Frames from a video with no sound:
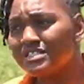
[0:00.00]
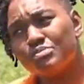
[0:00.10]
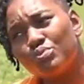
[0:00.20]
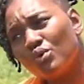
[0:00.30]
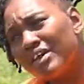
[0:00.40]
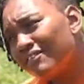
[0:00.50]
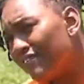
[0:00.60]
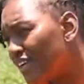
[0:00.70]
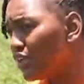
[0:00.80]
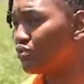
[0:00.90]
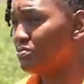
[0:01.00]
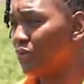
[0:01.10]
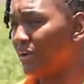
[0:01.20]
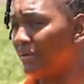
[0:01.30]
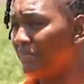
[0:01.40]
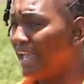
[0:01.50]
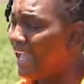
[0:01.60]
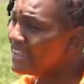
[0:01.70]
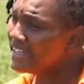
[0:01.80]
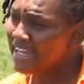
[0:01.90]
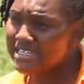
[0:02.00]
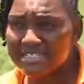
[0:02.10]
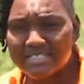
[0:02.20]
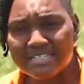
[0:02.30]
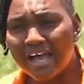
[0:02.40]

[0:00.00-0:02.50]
Depot a very good program, and then I sit